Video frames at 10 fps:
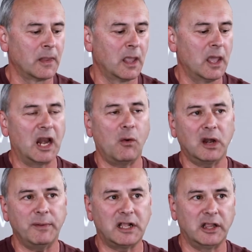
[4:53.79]
And I want to
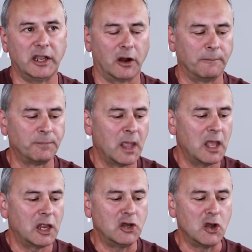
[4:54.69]
be clear,
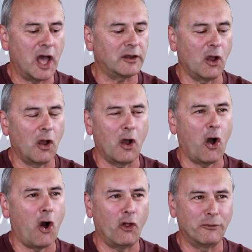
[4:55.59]
not
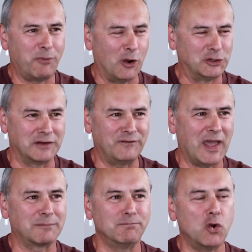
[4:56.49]
all the posts, in
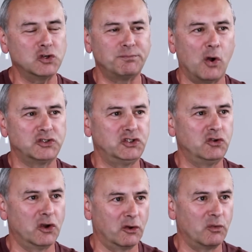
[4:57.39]
fact, most posts you're
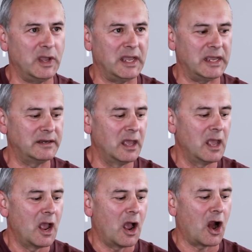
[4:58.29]
going to read
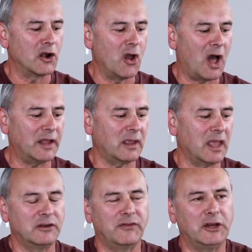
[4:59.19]

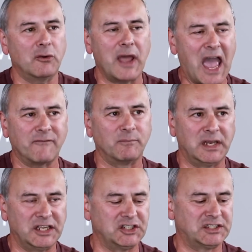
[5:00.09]
they don't have
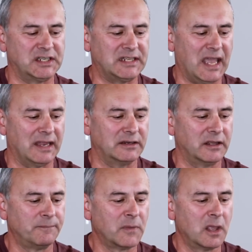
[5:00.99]
malicious intent.
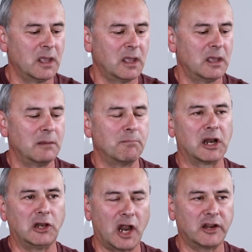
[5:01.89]
but a
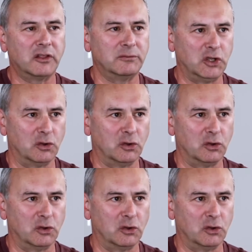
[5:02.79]
lot of them do.